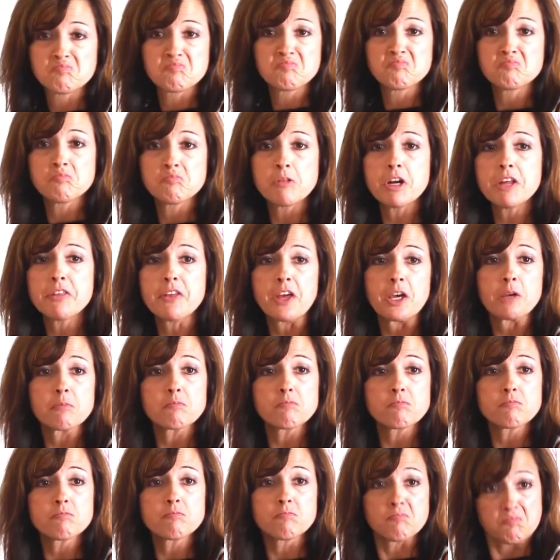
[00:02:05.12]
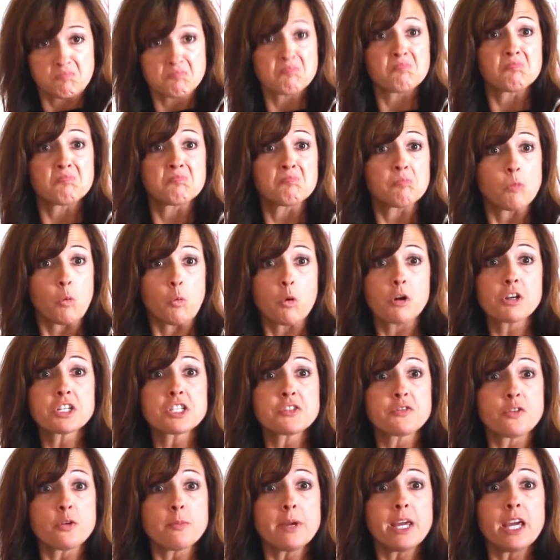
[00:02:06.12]
What do you think? Works
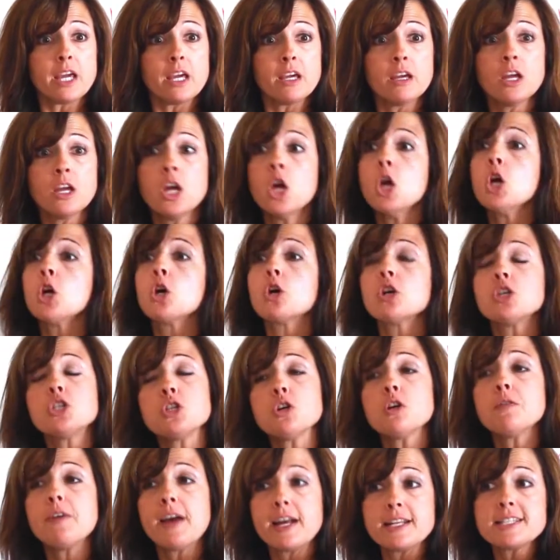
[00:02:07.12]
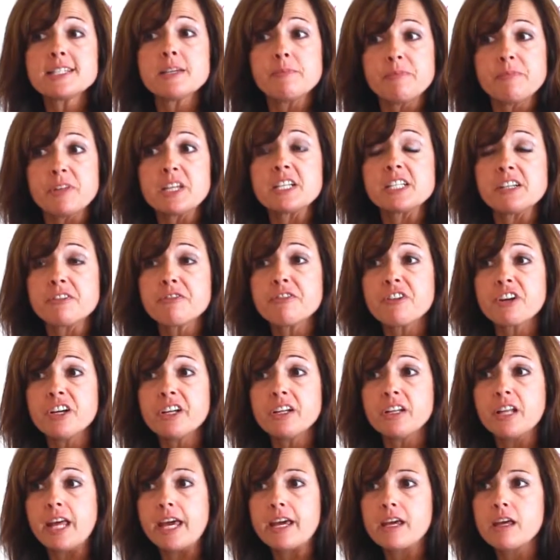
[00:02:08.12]
for me. Could you have had something different?
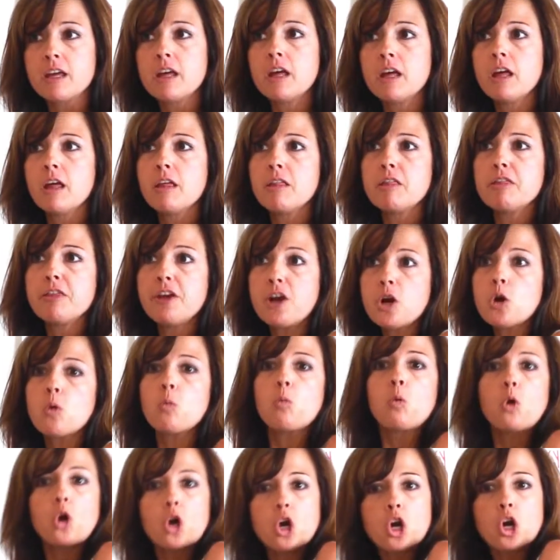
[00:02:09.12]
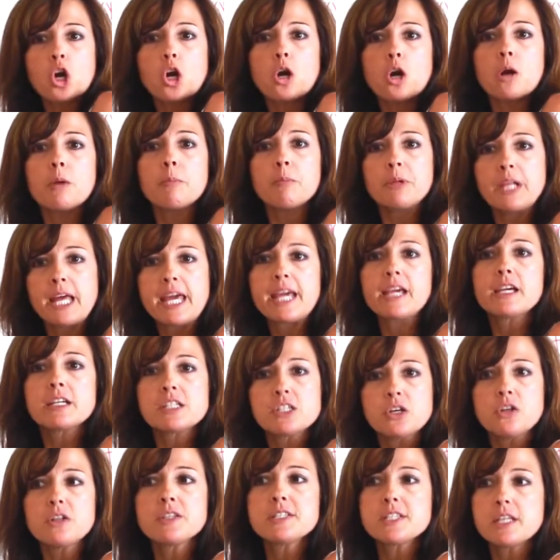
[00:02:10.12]
Like there were blank
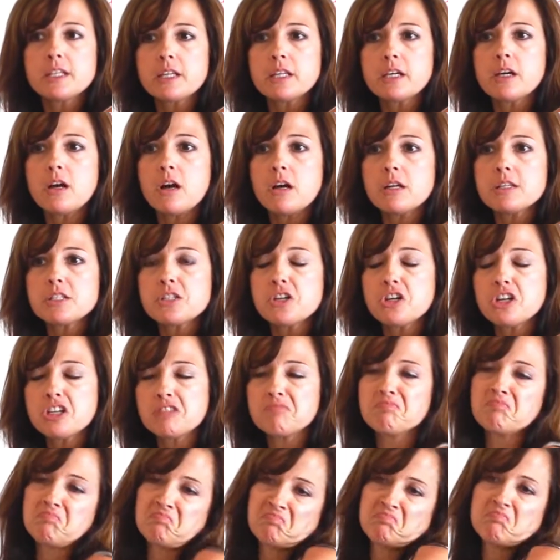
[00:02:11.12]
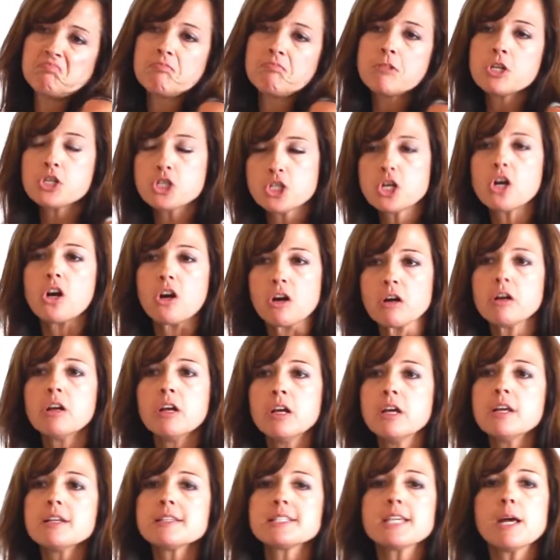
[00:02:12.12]
adults at the concert? Sure.
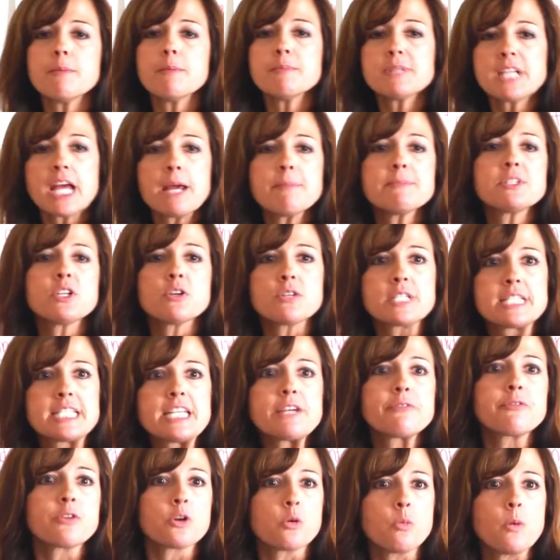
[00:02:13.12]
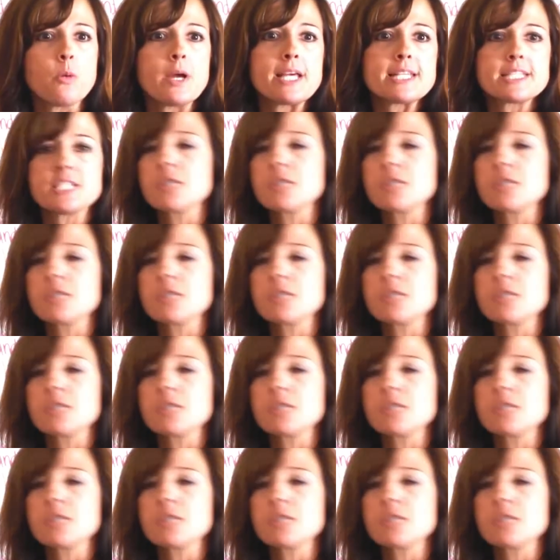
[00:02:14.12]
Sometimes there's different ways to